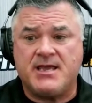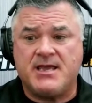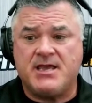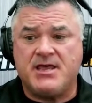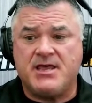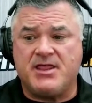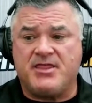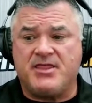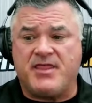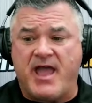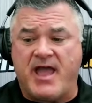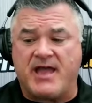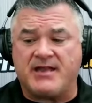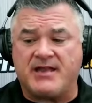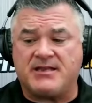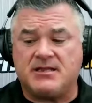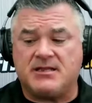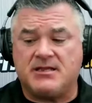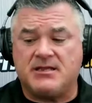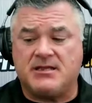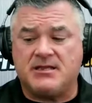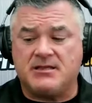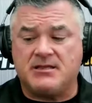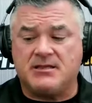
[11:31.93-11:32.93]
that
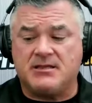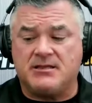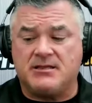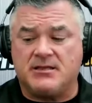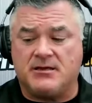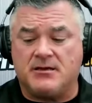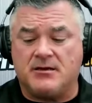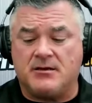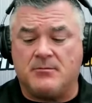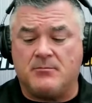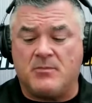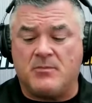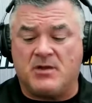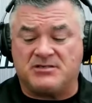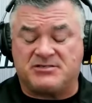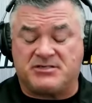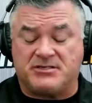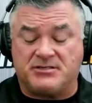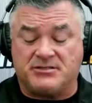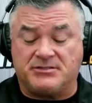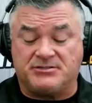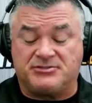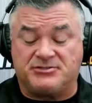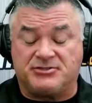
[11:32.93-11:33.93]
the
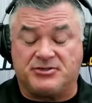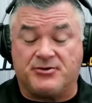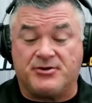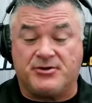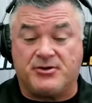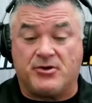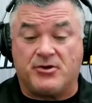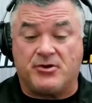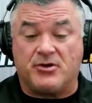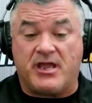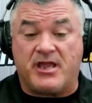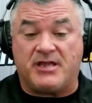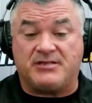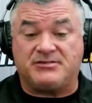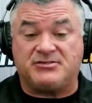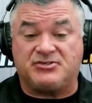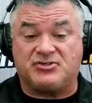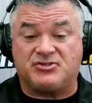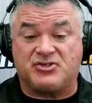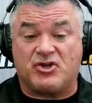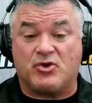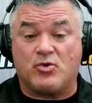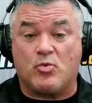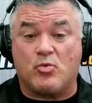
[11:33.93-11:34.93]
musculature in your legs is
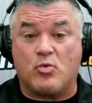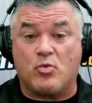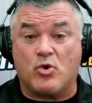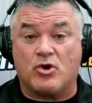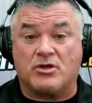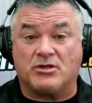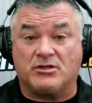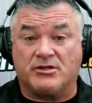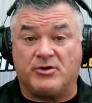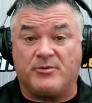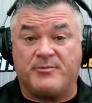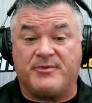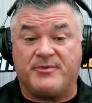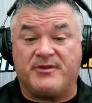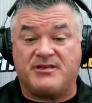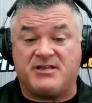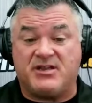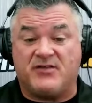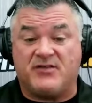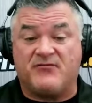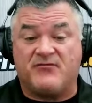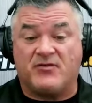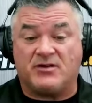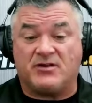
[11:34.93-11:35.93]
going to work a little bit
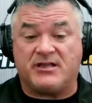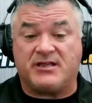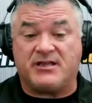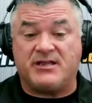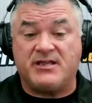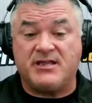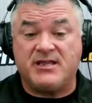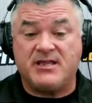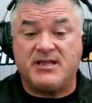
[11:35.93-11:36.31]
differently